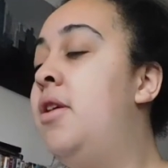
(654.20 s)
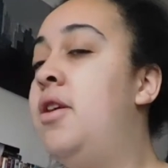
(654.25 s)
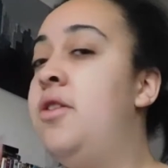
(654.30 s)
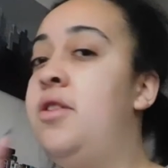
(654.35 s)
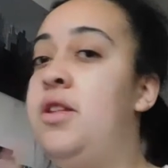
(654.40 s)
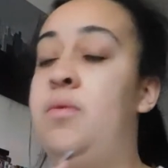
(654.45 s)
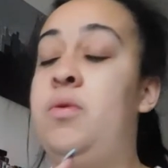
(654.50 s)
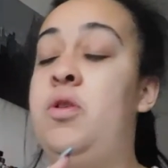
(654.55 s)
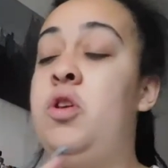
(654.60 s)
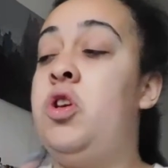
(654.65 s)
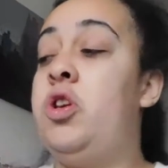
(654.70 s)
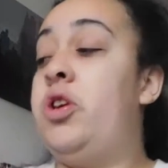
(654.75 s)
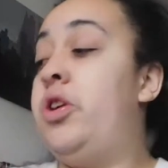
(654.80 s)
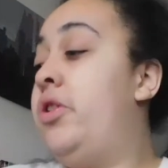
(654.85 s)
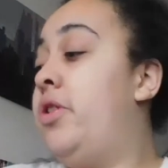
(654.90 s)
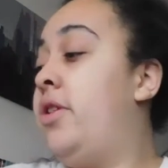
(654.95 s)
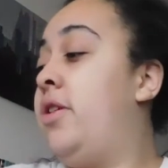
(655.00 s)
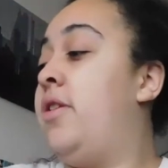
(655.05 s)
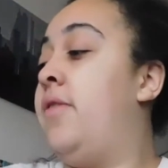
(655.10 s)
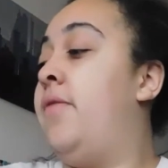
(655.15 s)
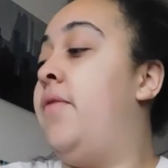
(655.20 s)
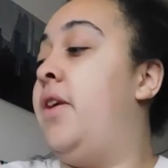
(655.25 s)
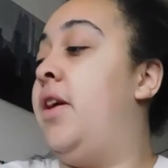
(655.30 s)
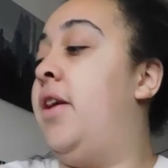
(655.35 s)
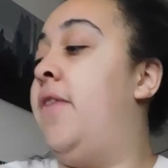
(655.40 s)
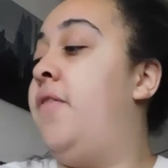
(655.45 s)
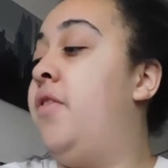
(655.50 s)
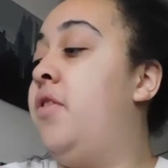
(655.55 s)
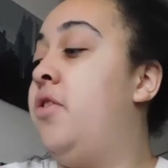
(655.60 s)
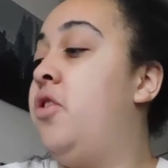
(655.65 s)
Just want to show you guys something.
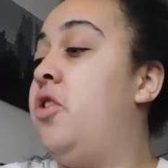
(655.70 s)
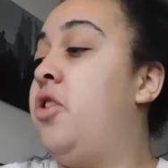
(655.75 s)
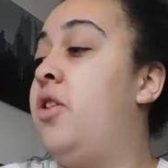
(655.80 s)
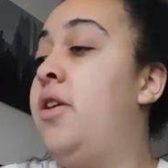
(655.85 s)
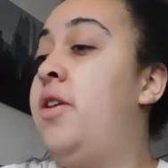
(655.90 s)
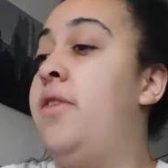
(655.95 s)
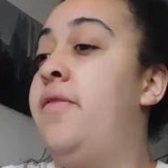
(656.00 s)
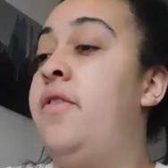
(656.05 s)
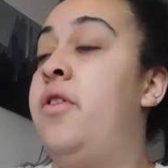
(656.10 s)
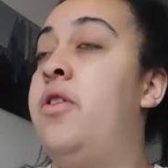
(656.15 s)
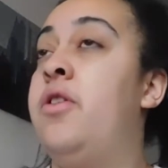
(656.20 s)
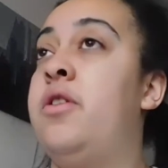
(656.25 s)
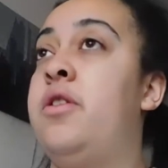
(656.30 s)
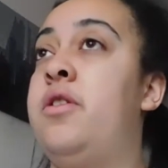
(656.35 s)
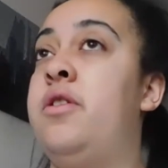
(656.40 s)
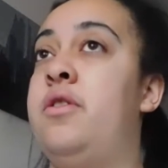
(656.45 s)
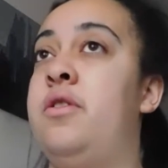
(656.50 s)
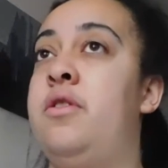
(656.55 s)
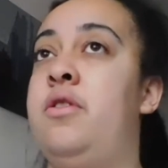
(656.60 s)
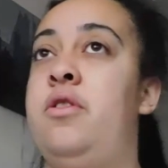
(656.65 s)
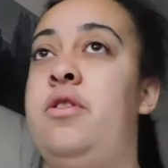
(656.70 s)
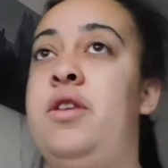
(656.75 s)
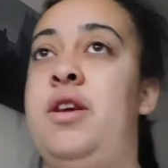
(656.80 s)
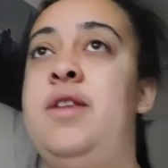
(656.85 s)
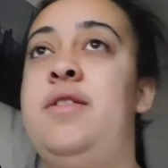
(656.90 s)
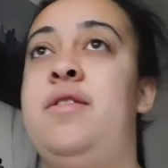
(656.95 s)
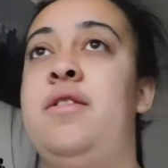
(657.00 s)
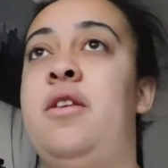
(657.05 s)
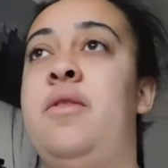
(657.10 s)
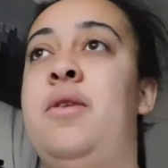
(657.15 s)
I forgot to show it in the vlog 2
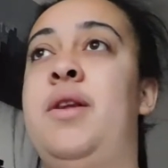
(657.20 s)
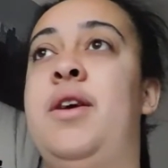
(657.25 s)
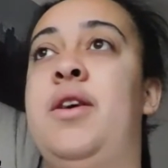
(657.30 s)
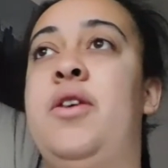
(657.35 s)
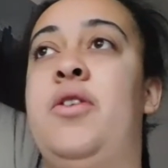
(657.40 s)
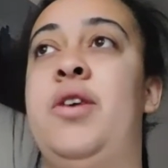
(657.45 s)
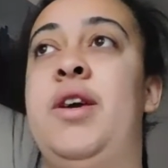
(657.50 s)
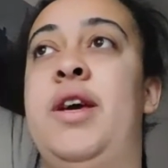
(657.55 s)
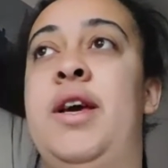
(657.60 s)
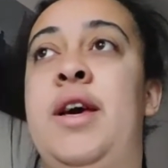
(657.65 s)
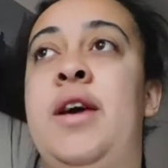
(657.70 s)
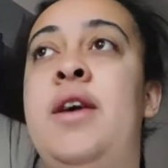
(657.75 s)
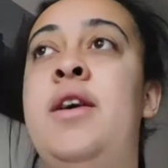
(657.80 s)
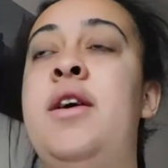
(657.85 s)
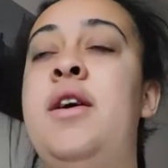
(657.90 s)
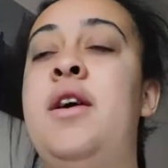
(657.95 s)
days ago when it got here.